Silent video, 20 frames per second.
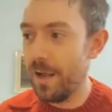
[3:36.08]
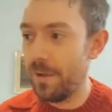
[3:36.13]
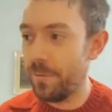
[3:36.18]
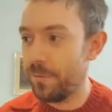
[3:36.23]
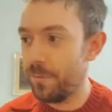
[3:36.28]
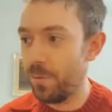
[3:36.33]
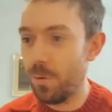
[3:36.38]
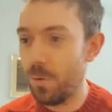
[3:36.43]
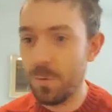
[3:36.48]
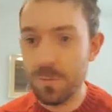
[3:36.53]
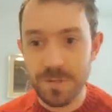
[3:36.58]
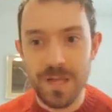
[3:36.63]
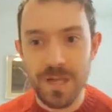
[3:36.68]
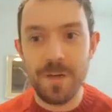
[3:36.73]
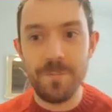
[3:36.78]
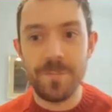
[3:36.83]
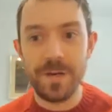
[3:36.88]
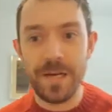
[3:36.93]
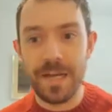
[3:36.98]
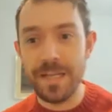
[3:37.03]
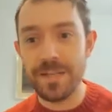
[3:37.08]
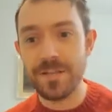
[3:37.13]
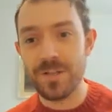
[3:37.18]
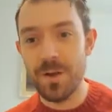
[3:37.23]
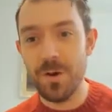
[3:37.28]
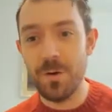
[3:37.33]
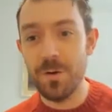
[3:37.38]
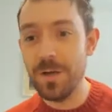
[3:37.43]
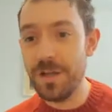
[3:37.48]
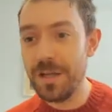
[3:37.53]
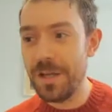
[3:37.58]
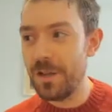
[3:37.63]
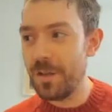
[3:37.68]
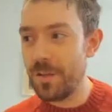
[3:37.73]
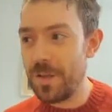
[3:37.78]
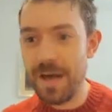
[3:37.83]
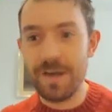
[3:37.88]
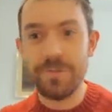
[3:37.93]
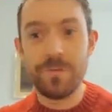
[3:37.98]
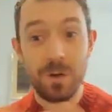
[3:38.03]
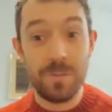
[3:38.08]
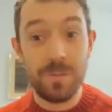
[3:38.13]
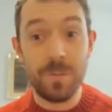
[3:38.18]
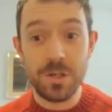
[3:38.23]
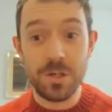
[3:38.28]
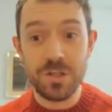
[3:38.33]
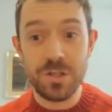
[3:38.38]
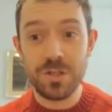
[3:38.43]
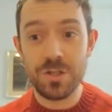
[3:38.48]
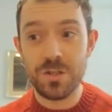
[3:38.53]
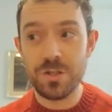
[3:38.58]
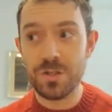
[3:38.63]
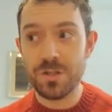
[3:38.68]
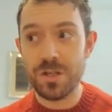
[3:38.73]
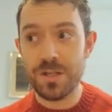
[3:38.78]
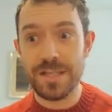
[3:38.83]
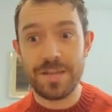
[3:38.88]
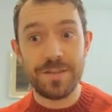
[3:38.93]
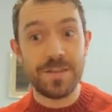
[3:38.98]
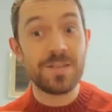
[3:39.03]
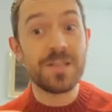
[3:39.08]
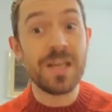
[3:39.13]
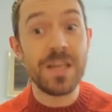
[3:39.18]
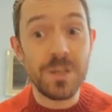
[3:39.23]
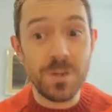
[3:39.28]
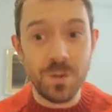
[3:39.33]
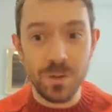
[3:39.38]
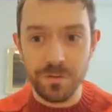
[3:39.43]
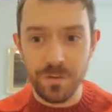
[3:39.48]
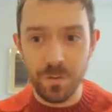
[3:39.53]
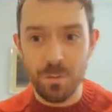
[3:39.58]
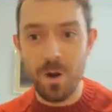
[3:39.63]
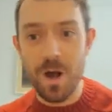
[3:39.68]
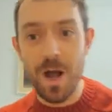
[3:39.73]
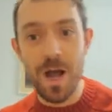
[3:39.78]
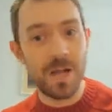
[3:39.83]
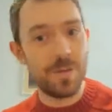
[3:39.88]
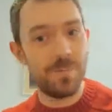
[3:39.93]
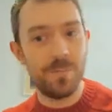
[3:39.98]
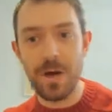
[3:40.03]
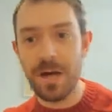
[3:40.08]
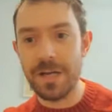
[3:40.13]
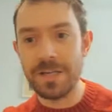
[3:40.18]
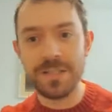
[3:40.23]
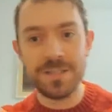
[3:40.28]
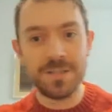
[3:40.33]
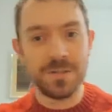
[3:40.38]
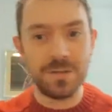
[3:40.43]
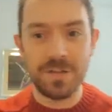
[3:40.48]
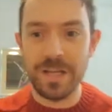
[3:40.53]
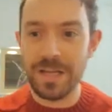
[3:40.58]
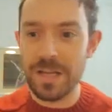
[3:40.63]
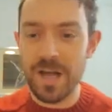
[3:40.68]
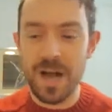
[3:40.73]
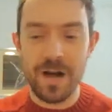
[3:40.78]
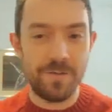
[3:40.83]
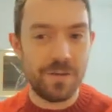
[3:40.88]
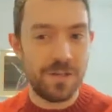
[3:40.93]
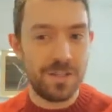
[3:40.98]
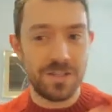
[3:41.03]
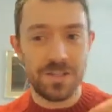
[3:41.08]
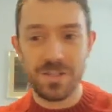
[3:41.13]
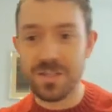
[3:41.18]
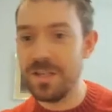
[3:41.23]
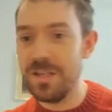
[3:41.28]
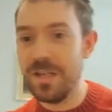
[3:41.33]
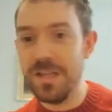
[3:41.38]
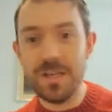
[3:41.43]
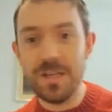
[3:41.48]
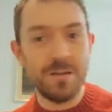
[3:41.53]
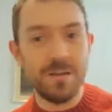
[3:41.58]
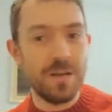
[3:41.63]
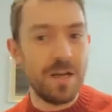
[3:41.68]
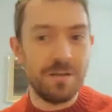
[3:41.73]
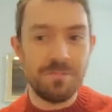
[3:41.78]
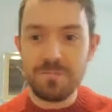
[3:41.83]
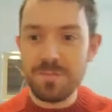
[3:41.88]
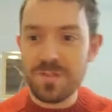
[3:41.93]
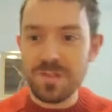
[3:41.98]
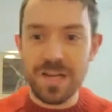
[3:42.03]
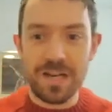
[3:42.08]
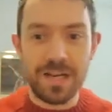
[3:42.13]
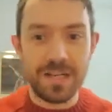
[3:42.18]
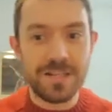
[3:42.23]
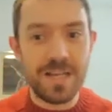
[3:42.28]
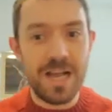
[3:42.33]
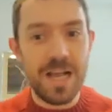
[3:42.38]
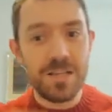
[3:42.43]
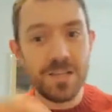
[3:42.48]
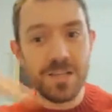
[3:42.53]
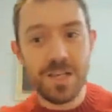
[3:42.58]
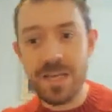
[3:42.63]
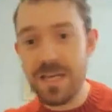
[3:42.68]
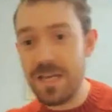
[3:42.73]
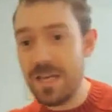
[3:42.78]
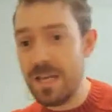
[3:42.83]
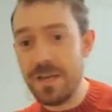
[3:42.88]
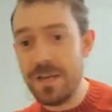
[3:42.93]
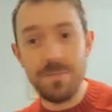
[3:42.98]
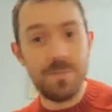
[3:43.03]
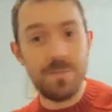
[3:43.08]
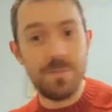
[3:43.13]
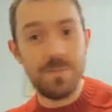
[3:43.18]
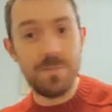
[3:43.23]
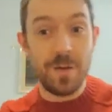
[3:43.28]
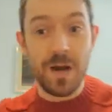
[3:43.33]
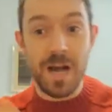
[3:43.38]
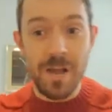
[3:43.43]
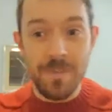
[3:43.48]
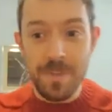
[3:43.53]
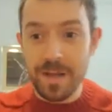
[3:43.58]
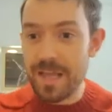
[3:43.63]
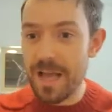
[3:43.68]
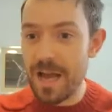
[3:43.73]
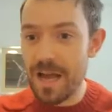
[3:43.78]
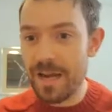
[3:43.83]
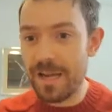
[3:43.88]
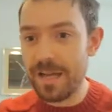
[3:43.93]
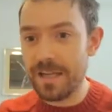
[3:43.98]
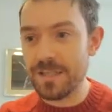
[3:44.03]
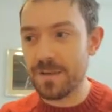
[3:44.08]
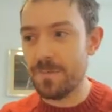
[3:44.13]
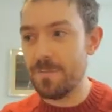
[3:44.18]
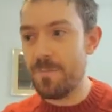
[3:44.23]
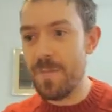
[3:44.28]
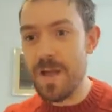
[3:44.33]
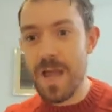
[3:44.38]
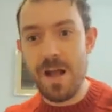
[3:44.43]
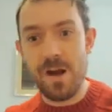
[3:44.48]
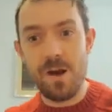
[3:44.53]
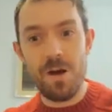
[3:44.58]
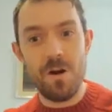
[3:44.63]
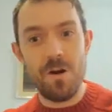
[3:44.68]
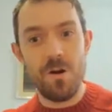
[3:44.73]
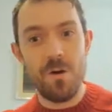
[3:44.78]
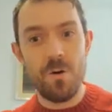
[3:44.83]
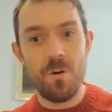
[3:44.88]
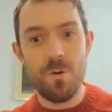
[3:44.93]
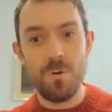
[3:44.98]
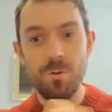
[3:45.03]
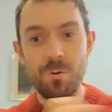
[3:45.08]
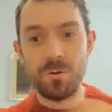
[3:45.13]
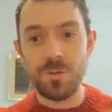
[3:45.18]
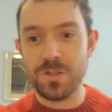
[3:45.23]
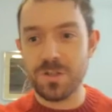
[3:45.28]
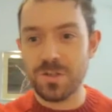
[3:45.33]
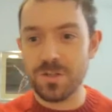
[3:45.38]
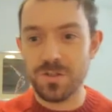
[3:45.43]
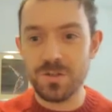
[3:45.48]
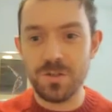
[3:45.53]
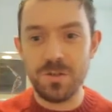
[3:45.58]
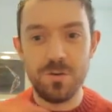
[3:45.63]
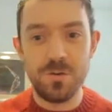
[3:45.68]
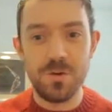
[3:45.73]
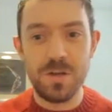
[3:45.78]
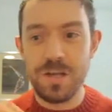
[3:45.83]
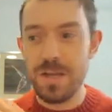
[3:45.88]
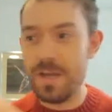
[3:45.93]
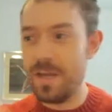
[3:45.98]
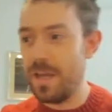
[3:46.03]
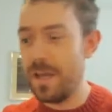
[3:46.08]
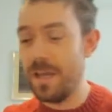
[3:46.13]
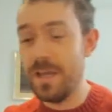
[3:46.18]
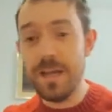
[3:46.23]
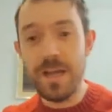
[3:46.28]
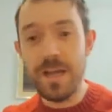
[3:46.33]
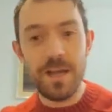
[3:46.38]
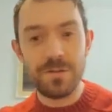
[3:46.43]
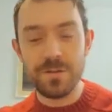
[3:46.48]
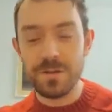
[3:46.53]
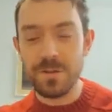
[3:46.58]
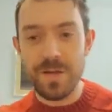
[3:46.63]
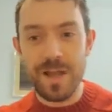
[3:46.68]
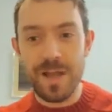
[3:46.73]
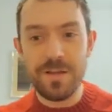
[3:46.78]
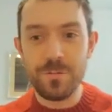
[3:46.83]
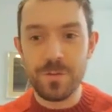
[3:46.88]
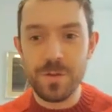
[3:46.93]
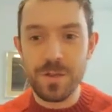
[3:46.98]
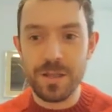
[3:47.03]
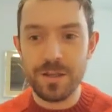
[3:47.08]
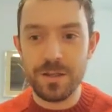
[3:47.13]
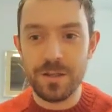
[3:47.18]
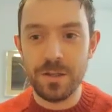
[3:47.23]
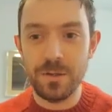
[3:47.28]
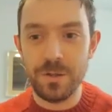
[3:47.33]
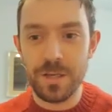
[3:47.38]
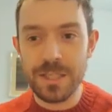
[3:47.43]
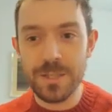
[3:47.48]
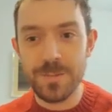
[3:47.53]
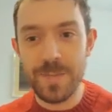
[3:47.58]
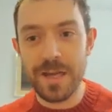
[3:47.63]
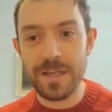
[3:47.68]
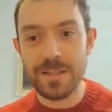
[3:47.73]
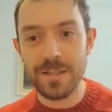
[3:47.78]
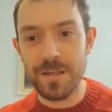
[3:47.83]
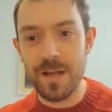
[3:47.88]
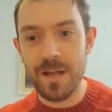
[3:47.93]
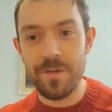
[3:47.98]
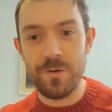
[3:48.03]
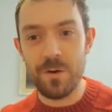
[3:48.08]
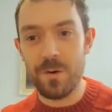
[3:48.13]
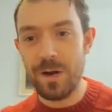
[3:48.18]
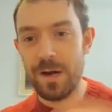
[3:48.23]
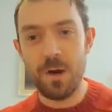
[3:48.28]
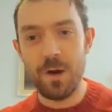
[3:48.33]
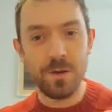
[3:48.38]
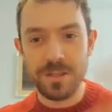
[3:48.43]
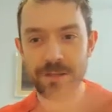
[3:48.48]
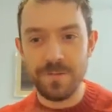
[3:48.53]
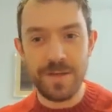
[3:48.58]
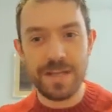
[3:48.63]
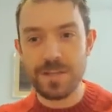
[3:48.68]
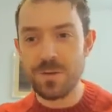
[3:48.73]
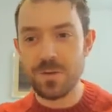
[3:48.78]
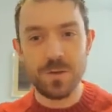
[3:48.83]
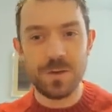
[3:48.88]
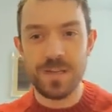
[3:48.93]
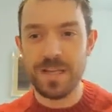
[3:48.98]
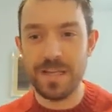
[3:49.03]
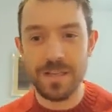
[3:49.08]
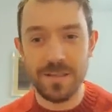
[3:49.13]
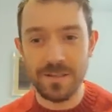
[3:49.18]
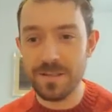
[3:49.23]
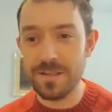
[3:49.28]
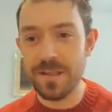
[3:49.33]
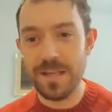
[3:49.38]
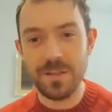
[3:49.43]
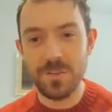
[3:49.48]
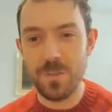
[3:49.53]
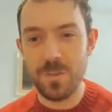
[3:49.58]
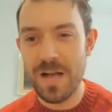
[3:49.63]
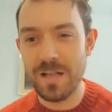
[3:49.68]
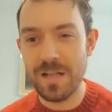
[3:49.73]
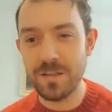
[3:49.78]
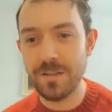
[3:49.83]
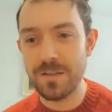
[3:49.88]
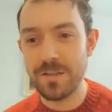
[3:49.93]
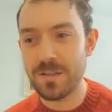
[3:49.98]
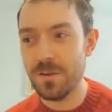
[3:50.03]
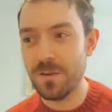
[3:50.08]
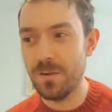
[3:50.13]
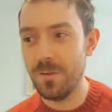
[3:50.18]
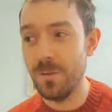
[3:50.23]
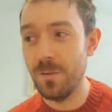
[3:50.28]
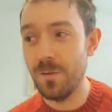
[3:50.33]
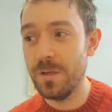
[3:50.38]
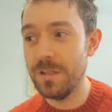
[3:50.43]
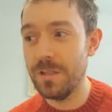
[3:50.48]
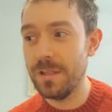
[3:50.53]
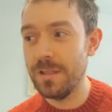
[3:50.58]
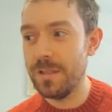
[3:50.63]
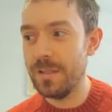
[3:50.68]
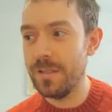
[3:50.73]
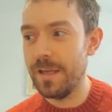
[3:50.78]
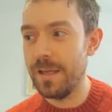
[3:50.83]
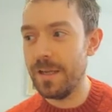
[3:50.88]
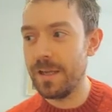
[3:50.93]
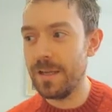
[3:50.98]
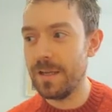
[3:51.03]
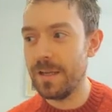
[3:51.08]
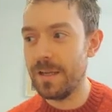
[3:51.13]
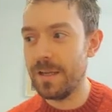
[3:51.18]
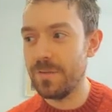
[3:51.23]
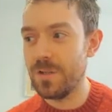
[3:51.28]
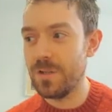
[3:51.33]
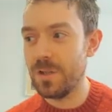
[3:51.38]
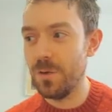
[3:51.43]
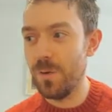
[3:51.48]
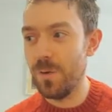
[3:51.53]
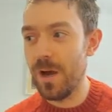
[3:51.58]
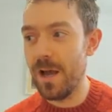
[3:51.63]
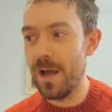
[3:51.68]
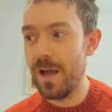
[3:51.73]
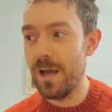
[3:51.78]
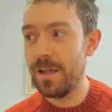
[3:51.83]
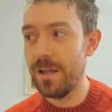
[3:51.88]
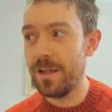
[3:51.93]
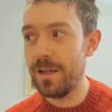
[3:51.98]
formed company, so that very much is at the center of the work, but it covers Stanislavski, a bit of biomechanics and Meyerhold, Suzuki, everything that you'd expect to cover, and lots of extra things as well. So it gives you a